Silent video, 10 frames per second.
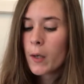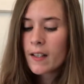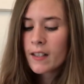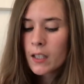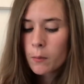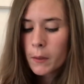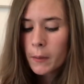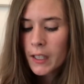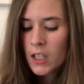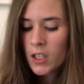Whereas this one
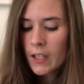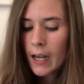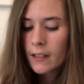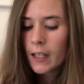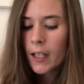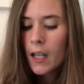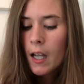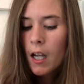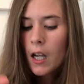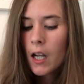really just has like
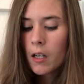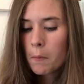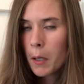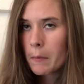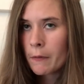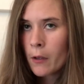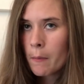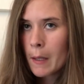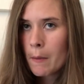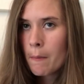a compartment for the
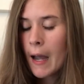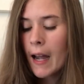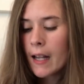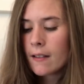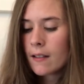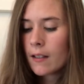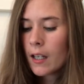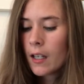baby pads,